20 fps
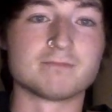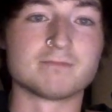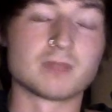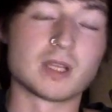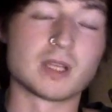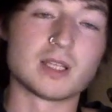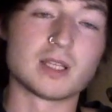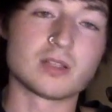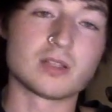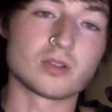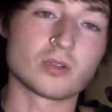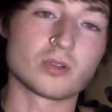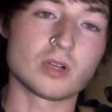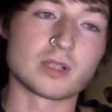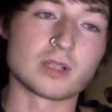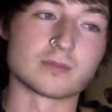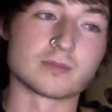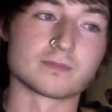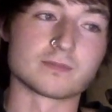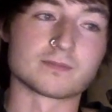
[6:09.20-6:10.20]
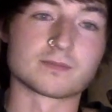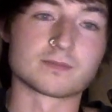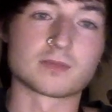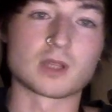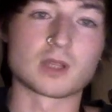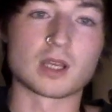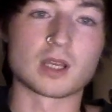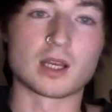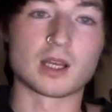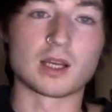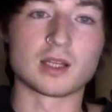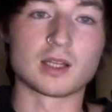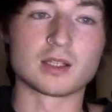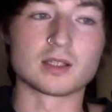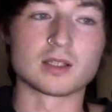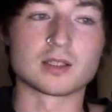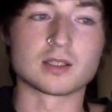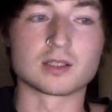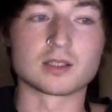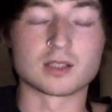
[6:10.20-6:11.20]
isn't great.
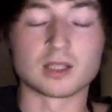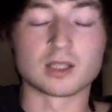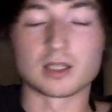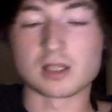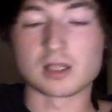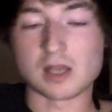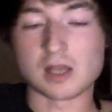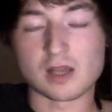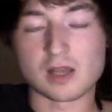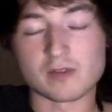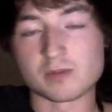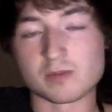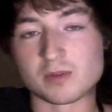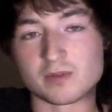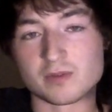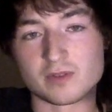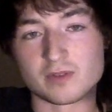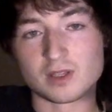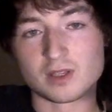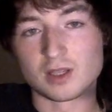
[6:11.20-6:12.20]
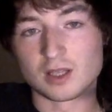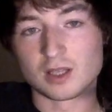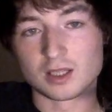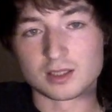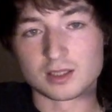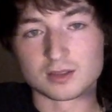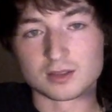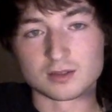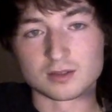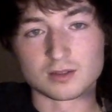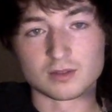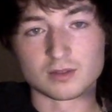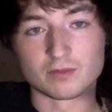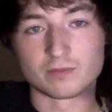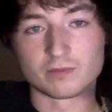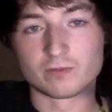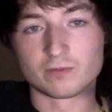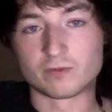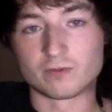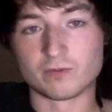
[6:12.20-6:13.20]
And it's left me feeling
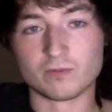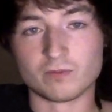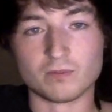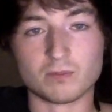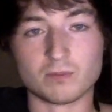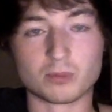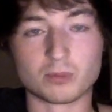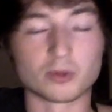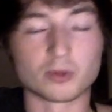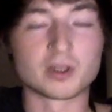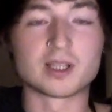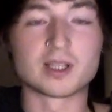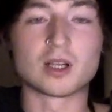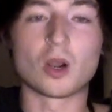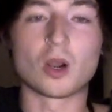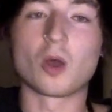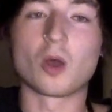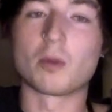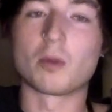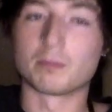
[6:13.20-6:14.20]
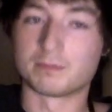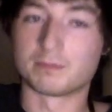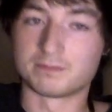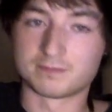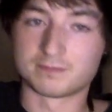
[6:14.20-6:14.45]
pretty glum.